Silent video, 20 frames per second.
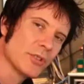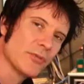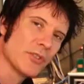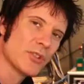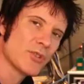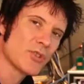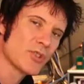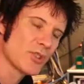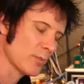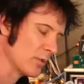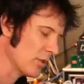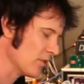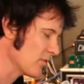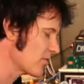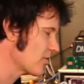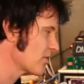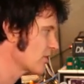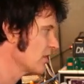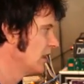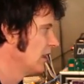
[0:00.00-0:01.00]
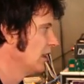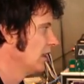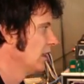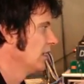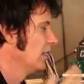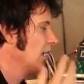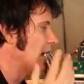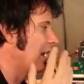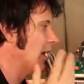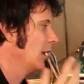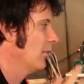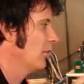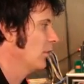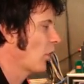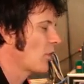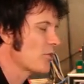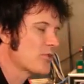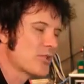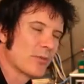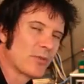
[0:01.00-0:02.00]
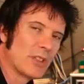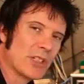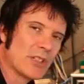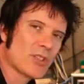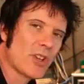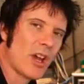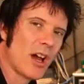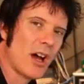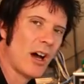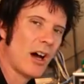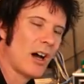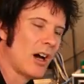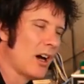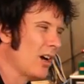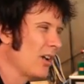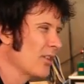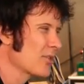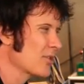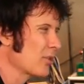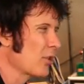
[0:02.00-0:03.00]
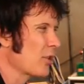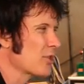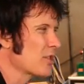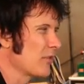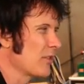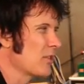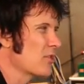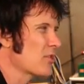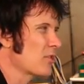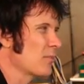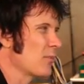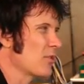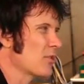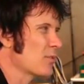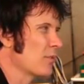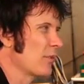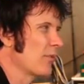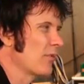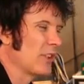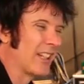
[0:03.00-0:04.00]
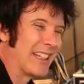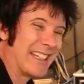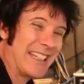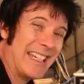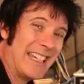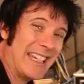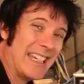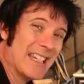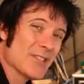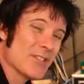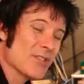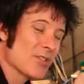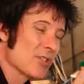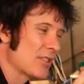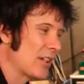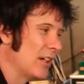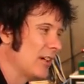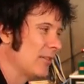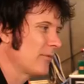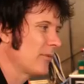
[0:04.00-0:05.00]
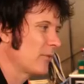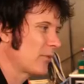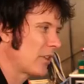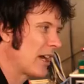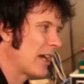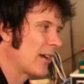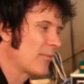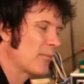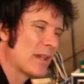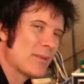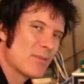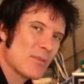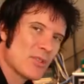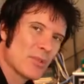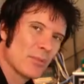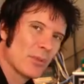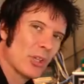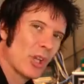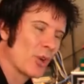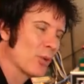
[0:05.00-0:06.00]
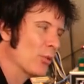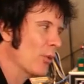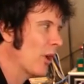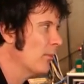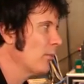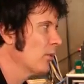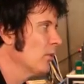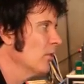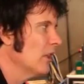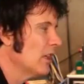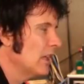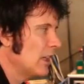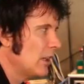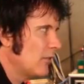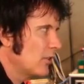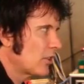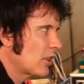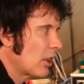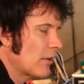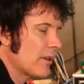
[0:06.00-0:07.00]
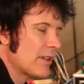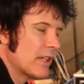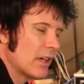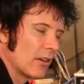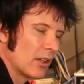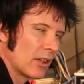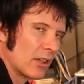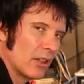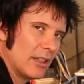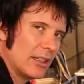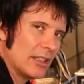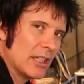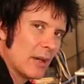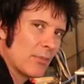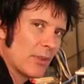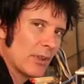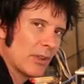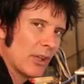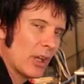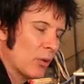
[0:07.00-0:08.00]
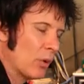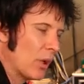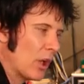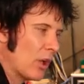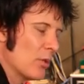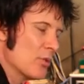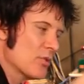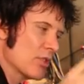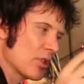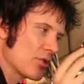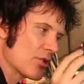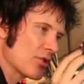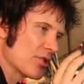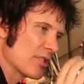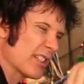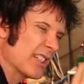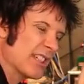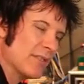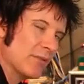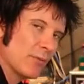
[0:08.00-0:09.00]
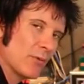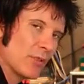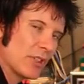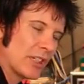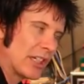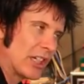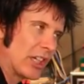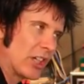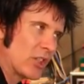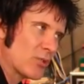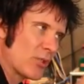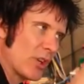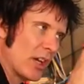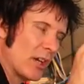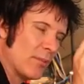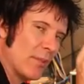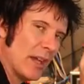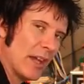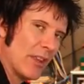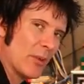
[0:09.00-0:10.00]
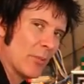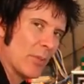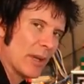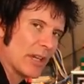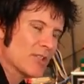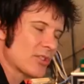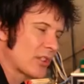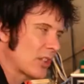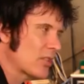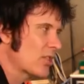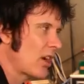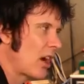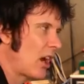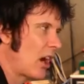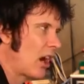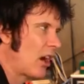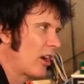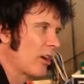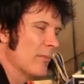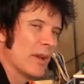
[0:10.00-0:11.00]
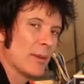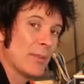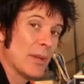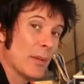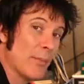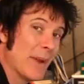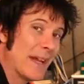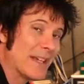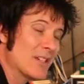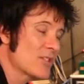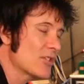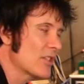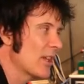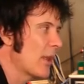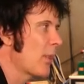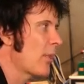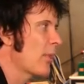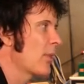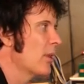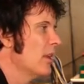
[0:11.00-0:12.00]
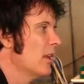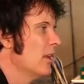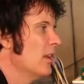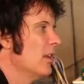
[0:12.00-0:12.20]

of instruments, lots of guitars, lots of instruments with like keys and stuff that have maybe some low rumble. If you go in there and clean up the low lows and just leave it for the kick drum and the bass guitar and maybe a bass synth,